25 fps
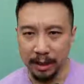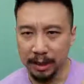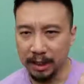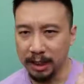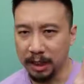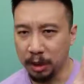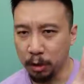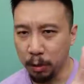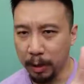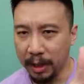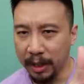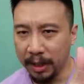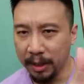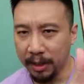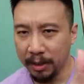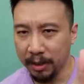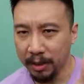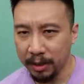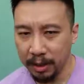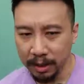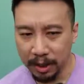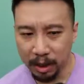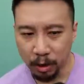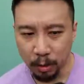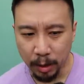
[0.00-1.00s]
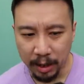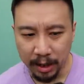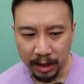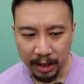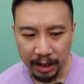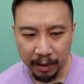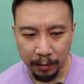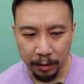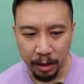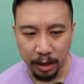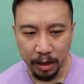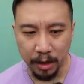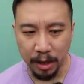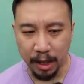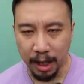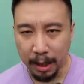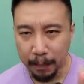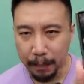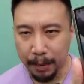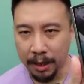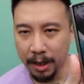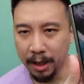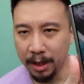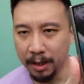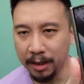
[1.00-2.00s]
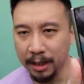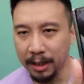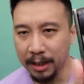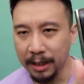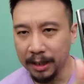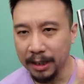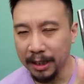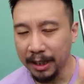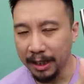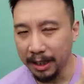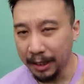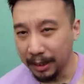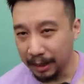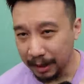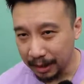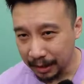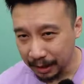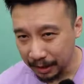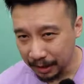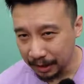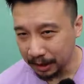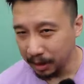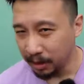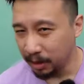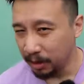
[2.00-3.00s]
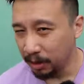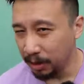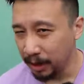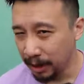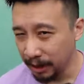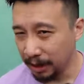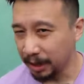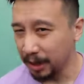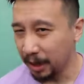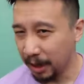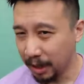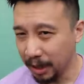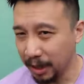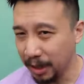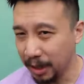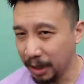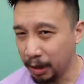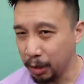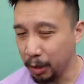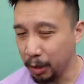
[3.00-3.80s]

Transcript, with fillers: this screen here. This screen, if you're typing on this, it is still slightly